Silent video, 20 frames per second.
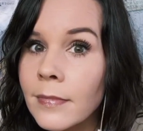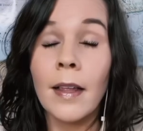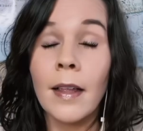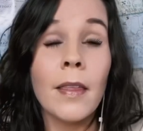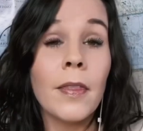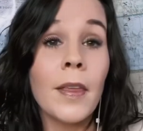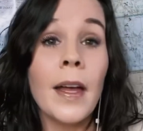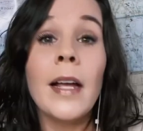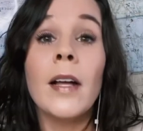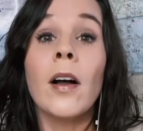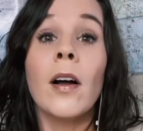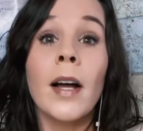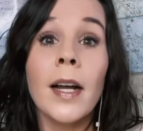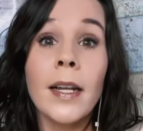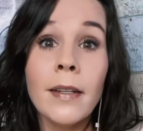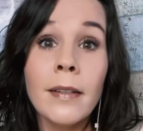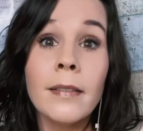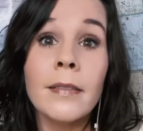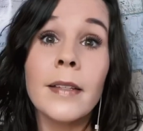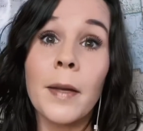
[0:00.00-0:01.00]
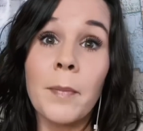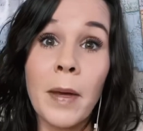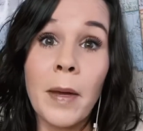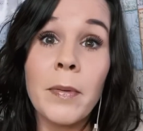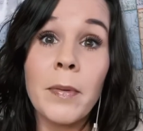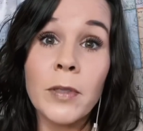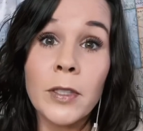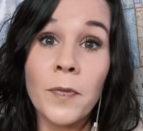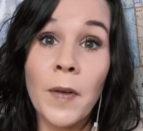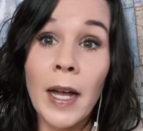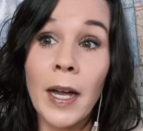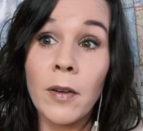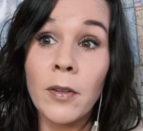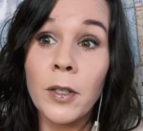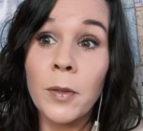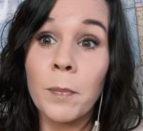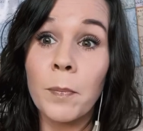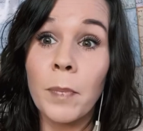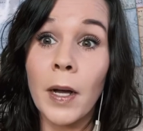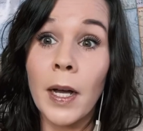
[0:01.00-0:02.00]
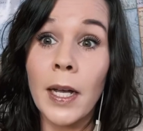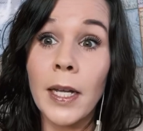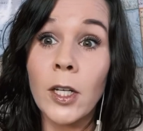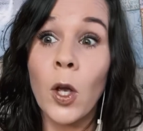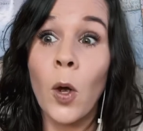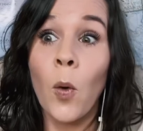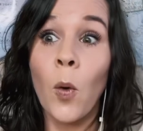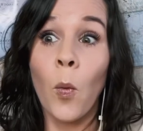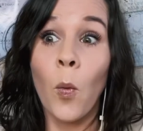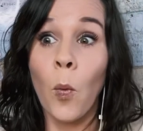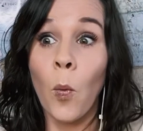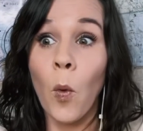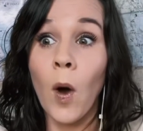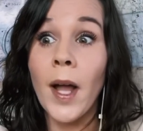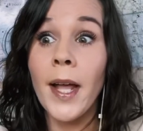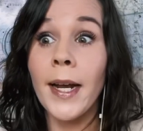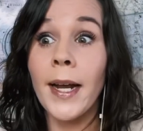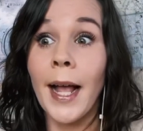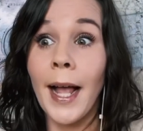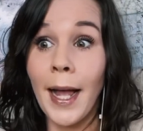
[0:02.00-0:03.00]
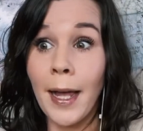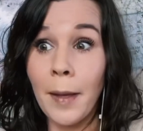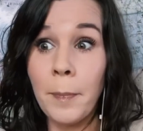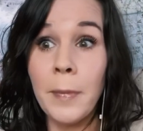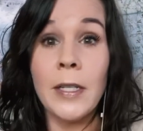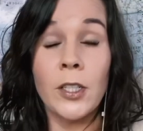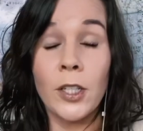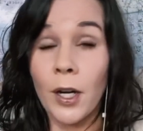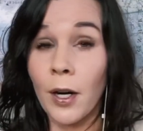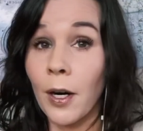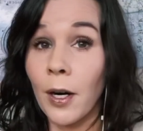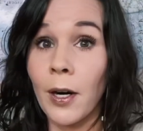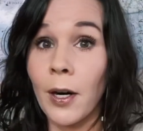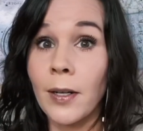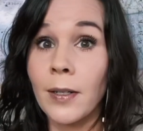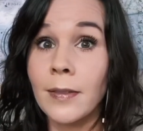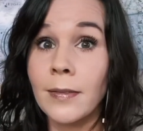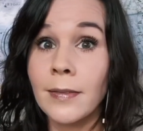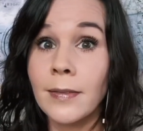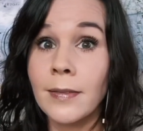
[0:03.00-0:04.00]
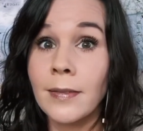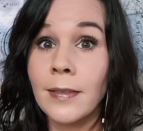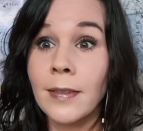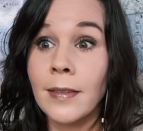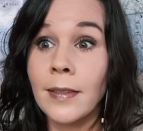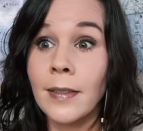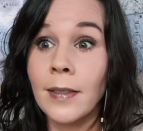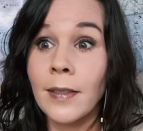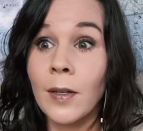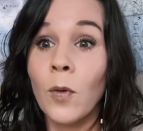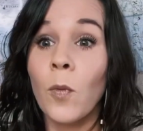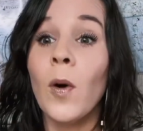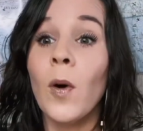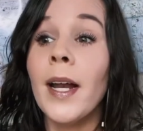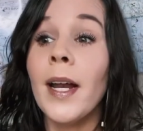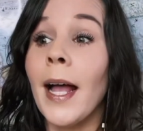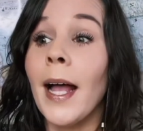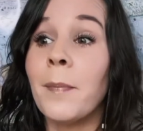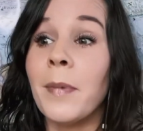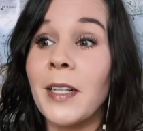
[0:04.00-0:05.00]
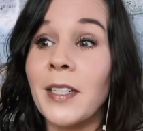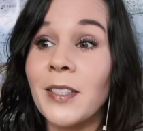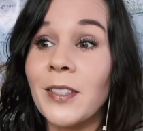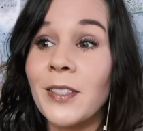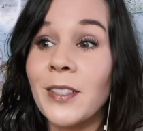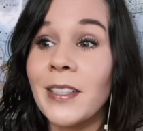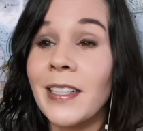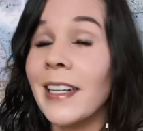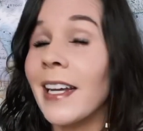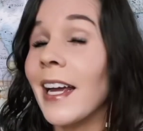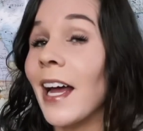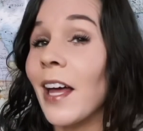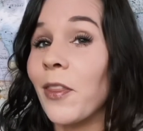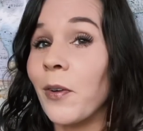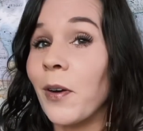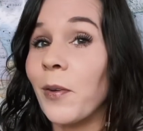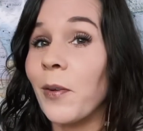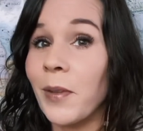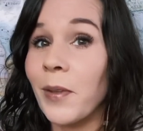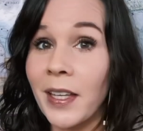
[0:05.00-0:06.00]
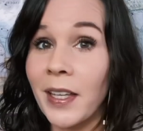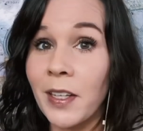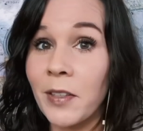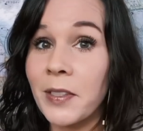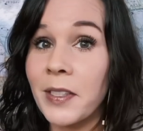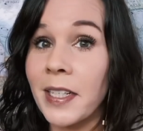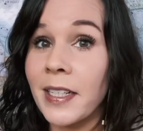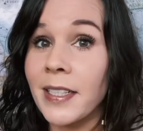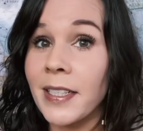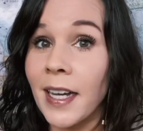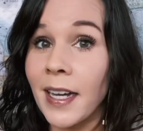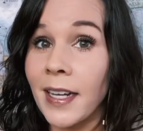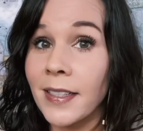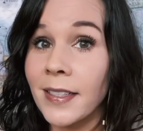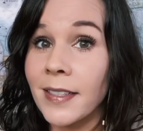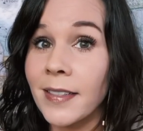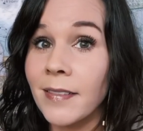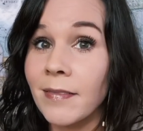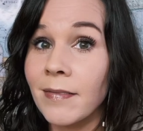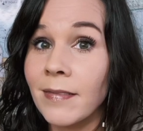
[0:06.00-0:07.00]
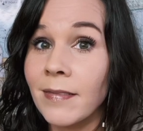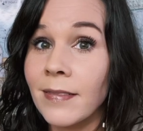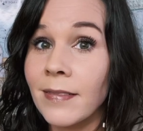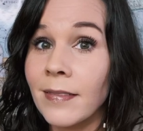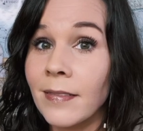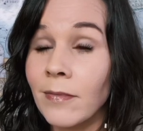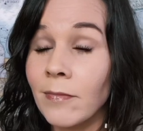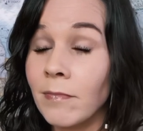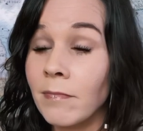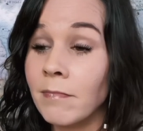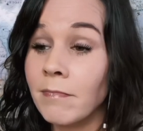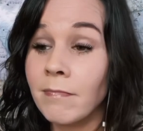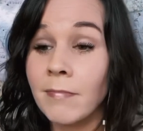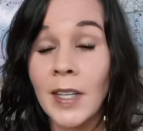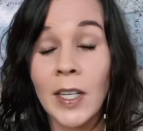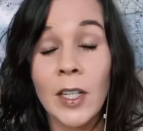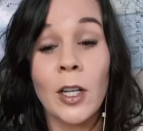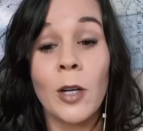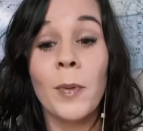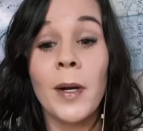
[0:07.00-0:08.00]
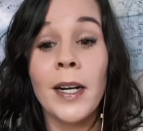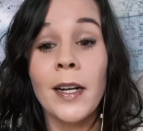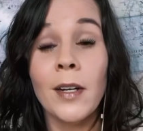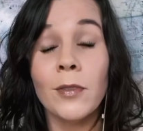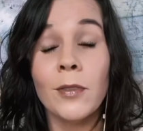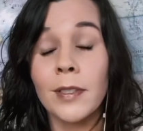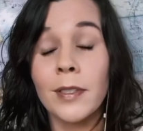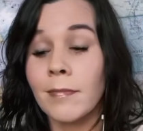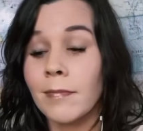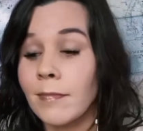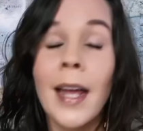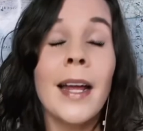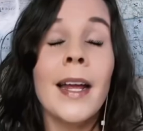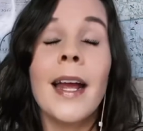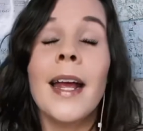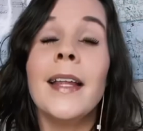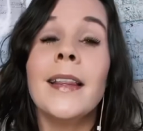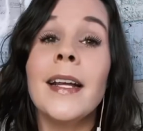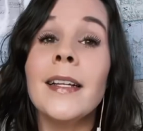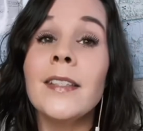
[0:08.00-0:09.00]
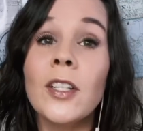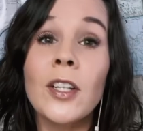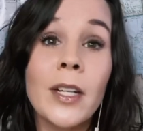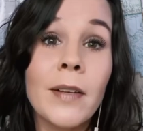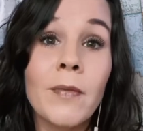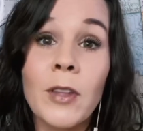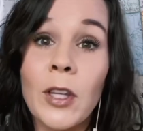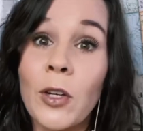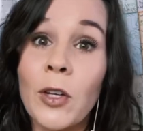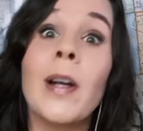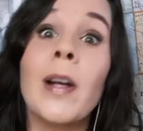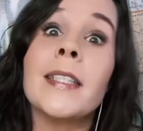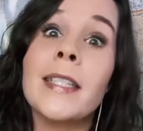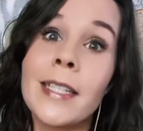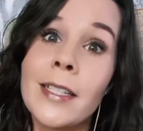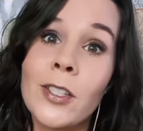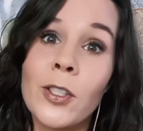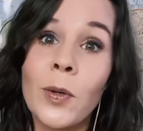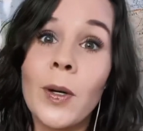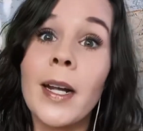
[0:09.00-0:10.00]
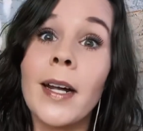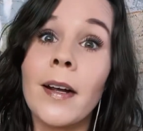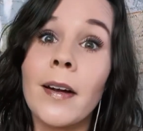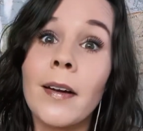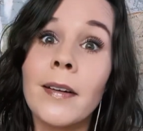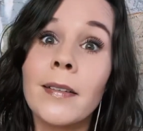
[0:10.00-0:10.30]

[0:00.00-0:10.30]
Thank God that baby was found, but what happened to her? What happened to Catherine within those 6 days? Nobody knows. And that's not even the craziest story here.